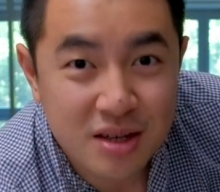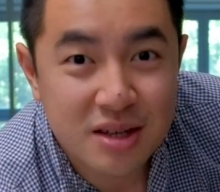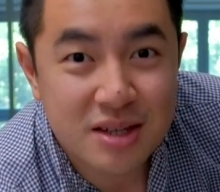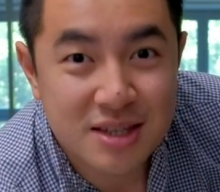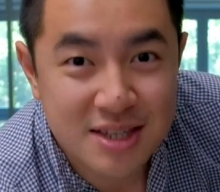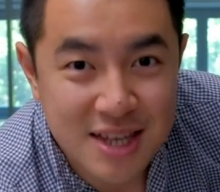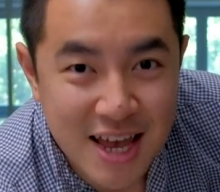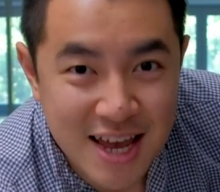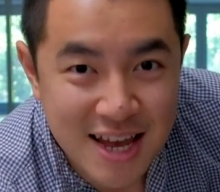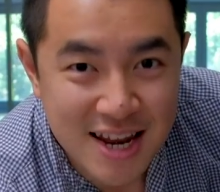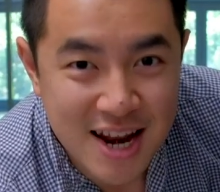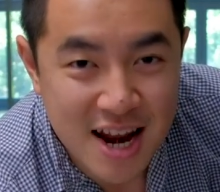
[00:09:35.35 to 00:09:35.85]

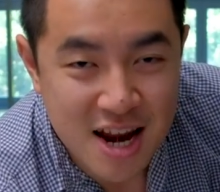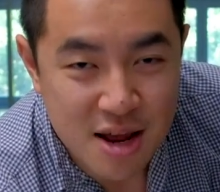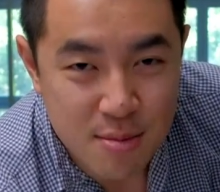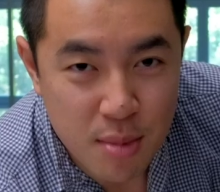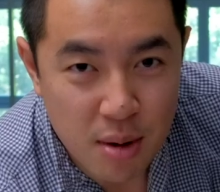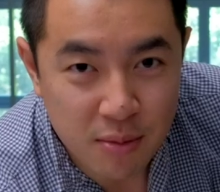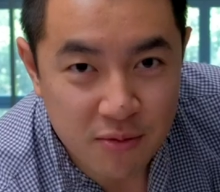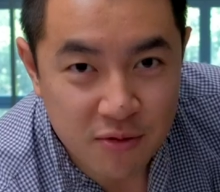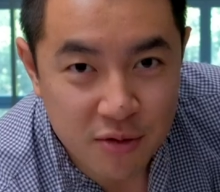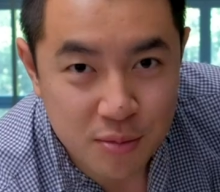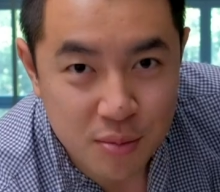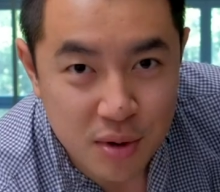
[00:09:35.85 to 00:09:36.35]
Say good day to your
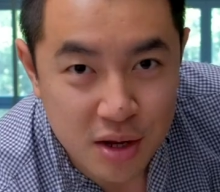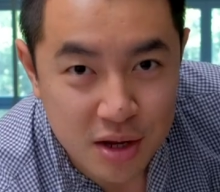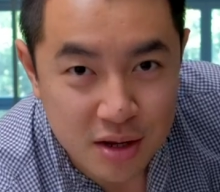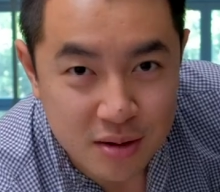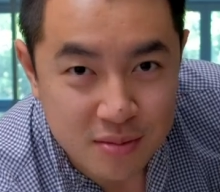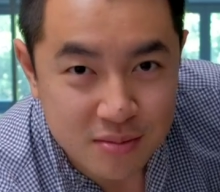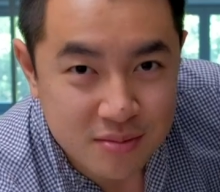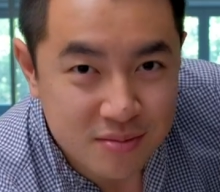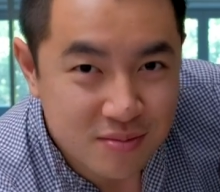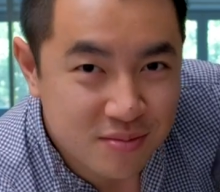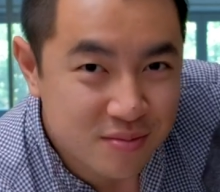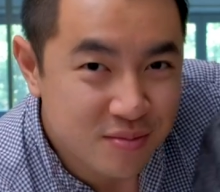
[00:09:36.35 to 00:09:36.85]
mum for me.
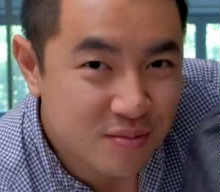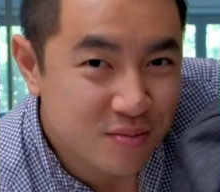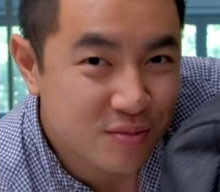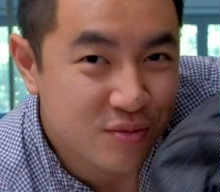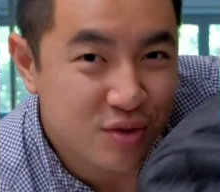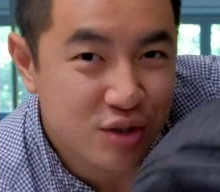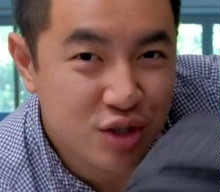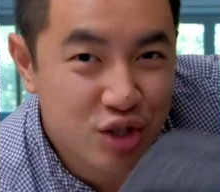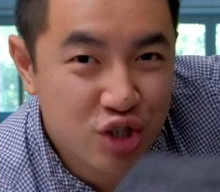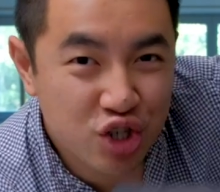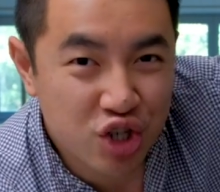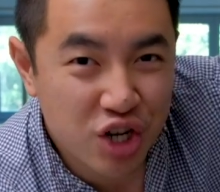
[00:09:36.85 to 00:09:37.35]

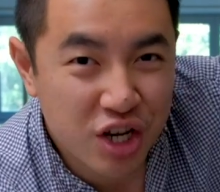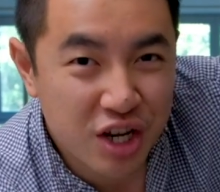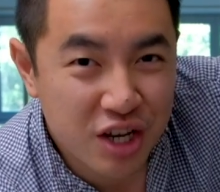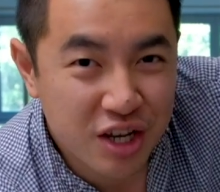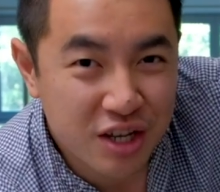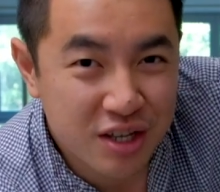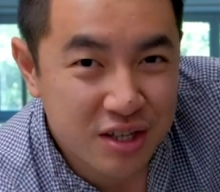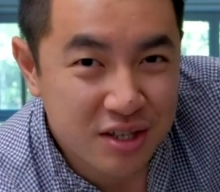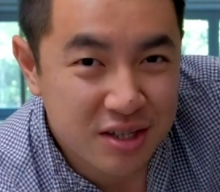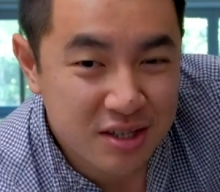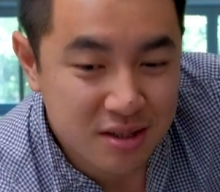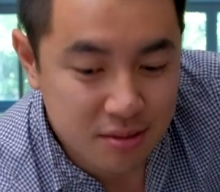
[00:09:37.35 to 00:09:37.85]

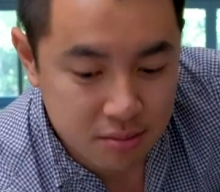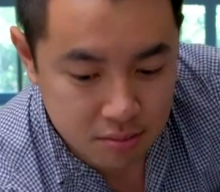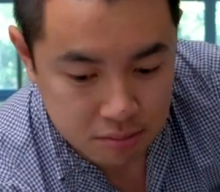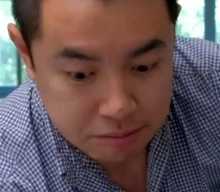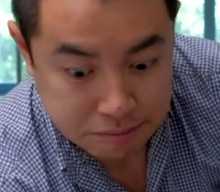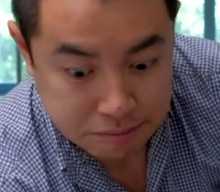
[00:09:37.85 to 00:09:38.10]
Cheers.